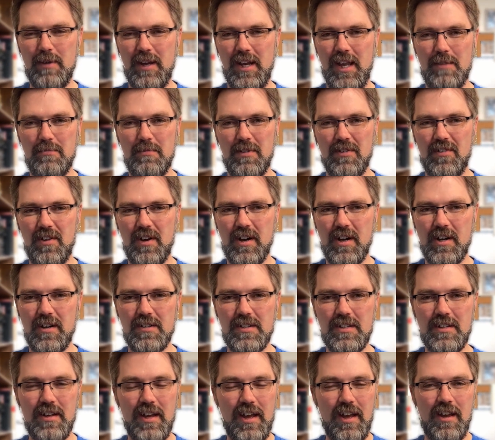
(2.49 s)
My name is
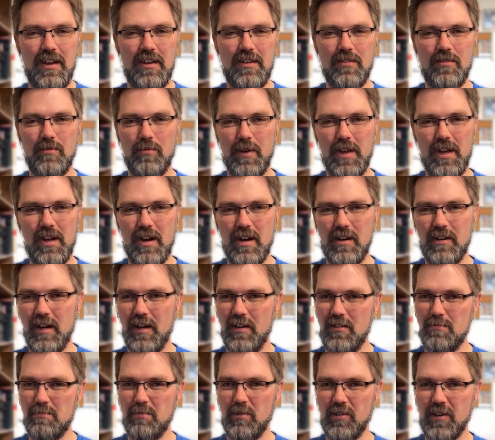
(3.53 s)
Art and we are
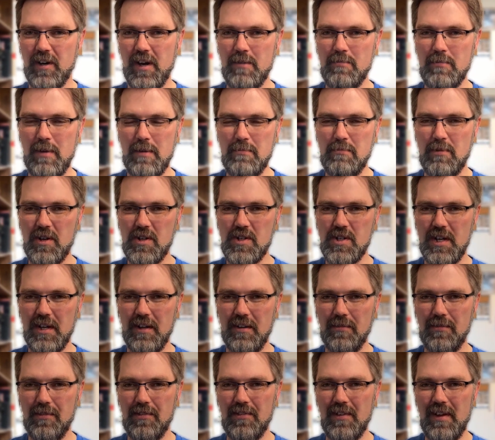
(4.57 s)
exploring my
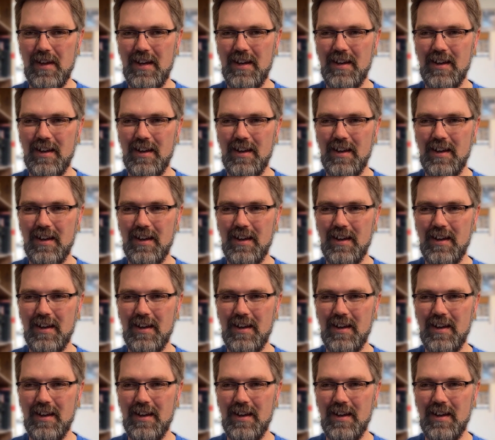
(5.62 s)
bookshelves.